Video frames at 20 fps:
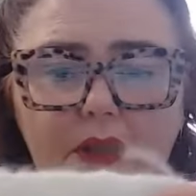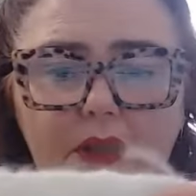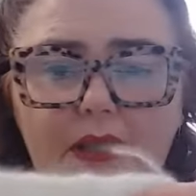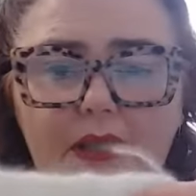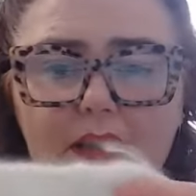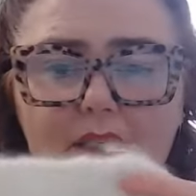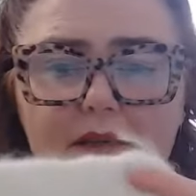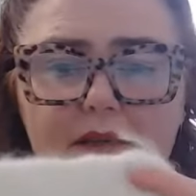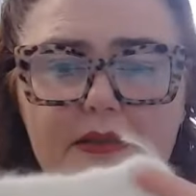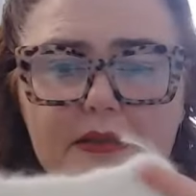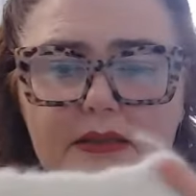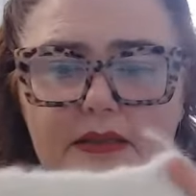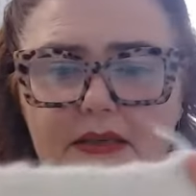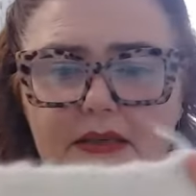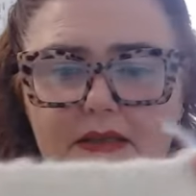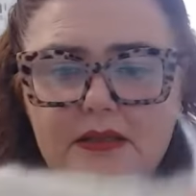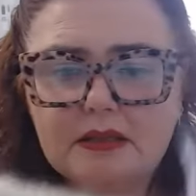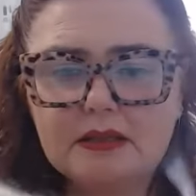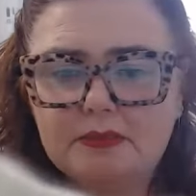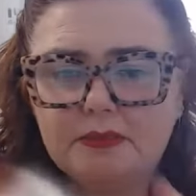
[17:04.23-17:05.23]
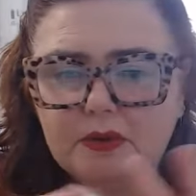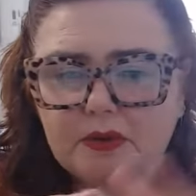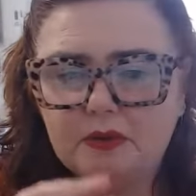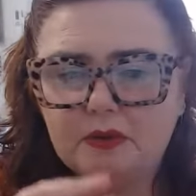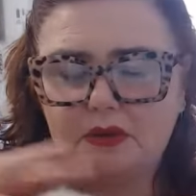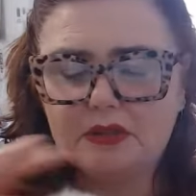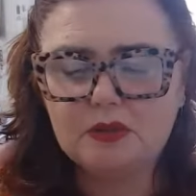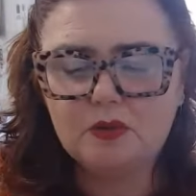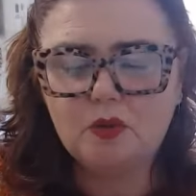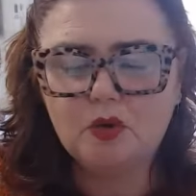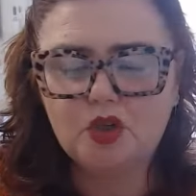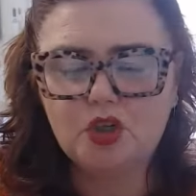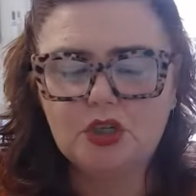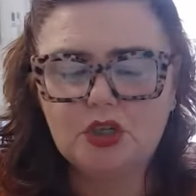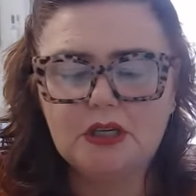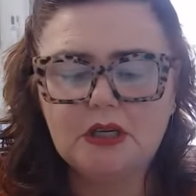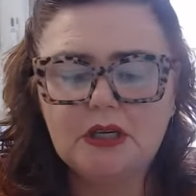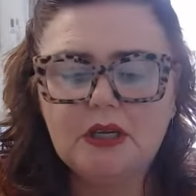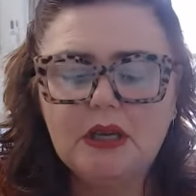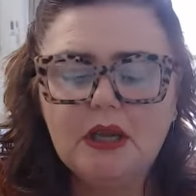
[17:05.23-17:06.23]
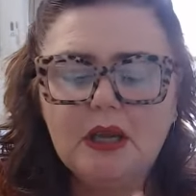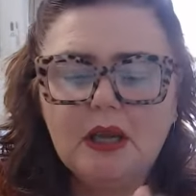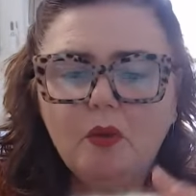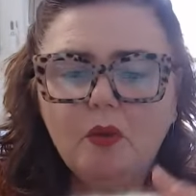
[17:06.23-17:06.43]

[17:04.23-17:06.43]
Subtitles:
is, there's just a swatch there.